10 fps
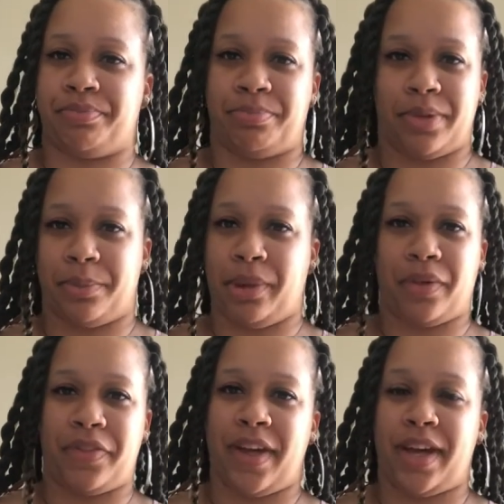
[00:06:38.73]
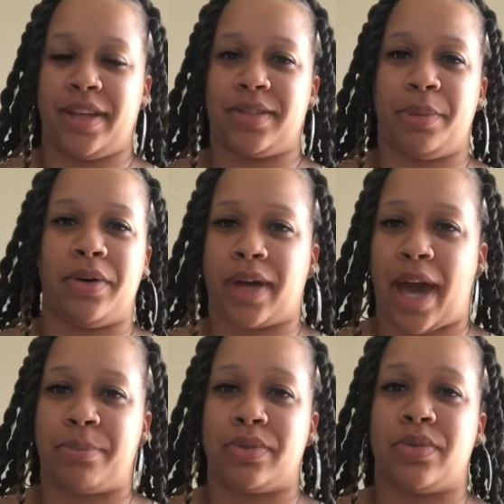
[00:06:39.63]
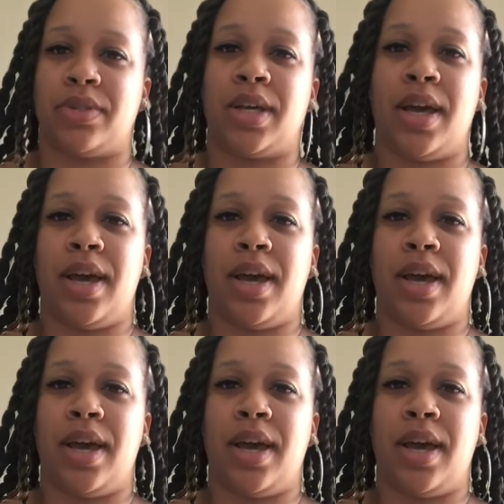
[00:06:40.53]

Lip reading: the pill things, pill capsules,